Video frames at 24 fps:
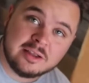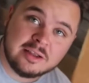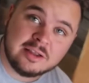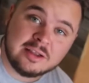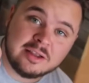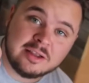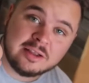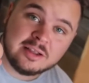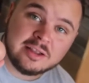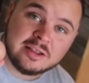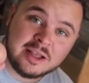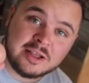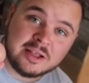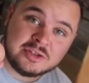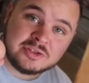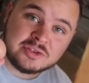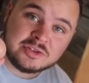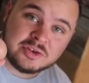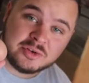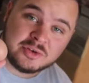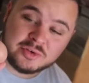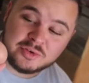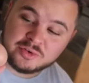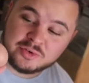small like it would be
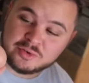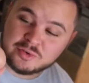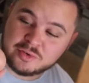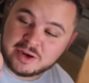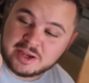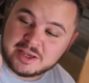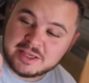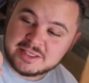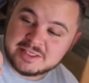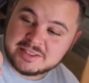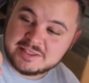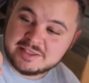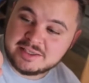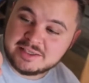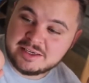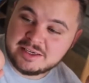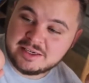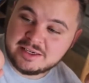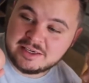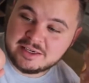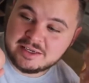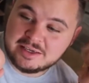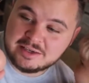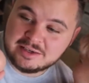Susan's.
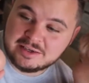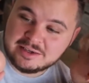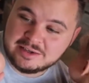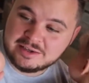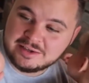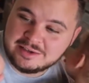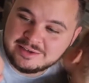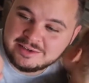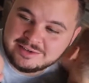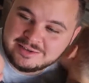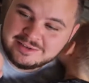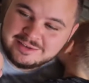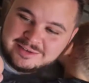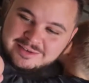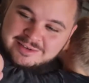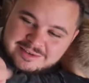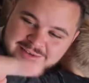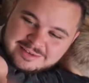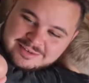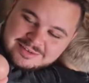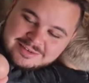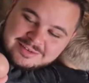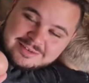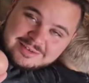Crazy. And
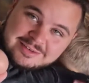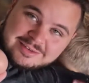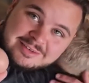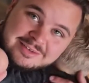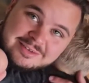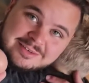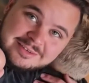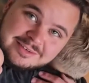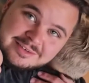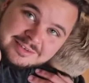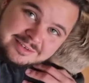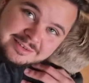neither of us have had